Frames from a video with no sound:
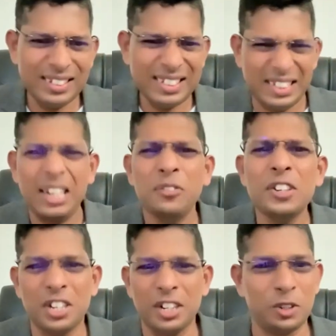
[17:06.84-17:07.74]

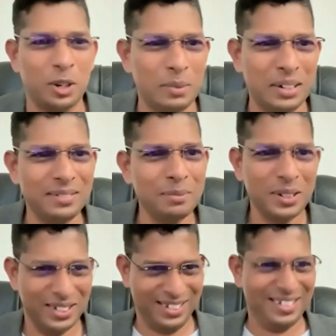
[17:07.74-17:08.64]
selfish enjoyment,
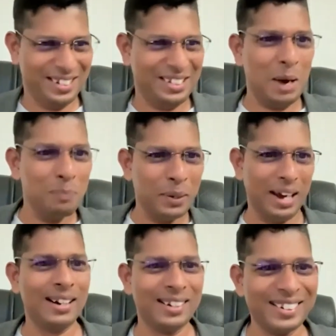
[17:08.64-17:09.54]
because it is
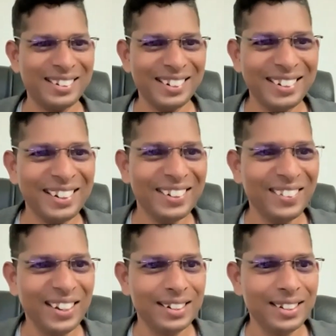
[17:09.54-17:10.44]
apna,
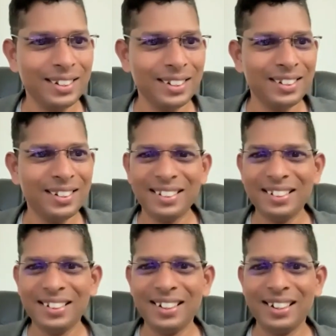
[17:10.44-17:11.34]
right?
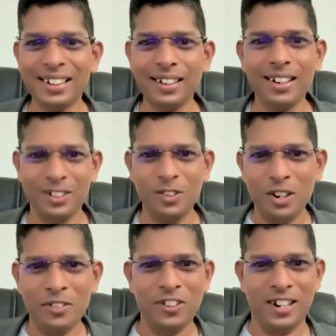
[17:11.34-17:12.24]
It is
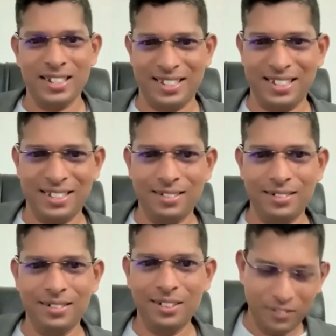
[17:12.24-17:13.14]
only for us.
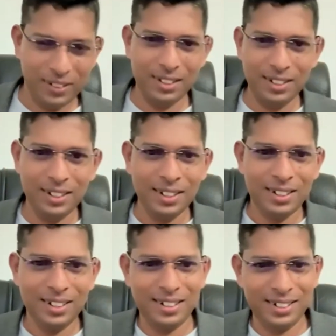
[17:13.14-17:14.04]
If we
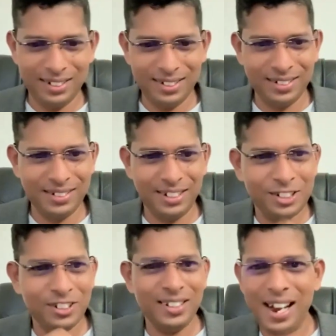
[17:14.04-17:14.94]

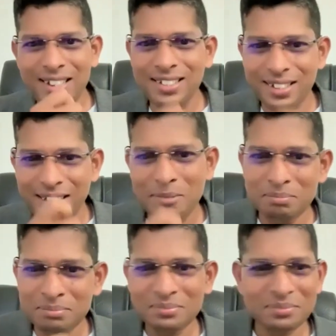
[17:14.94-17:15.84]
enjoy the ice
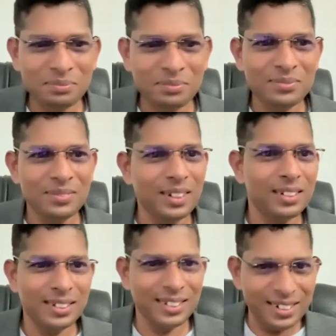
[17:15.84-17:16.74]
cream,
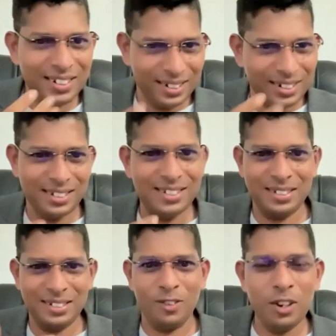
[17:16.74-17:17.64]
it
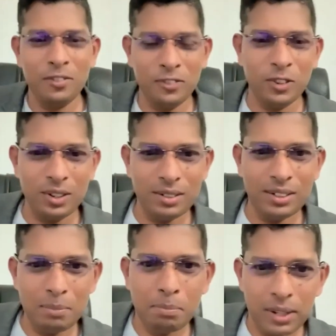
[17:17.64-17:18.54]
is only for
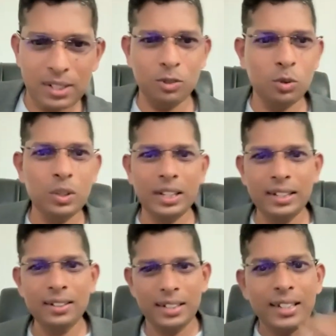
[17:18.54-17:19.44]
the person who
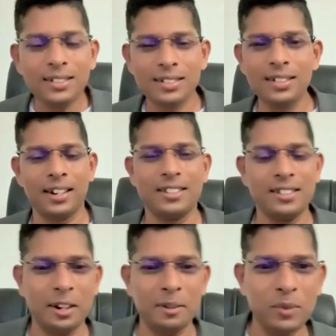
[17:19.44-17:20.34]
eats the ice
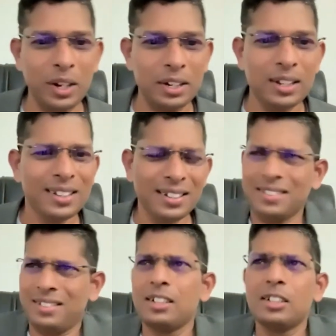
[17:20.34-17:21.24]
cream, right?
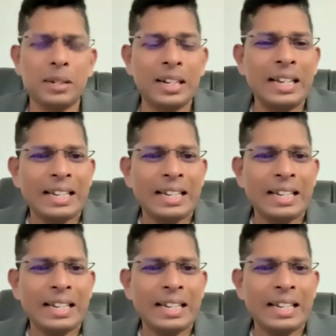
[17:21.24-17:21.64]
It's a little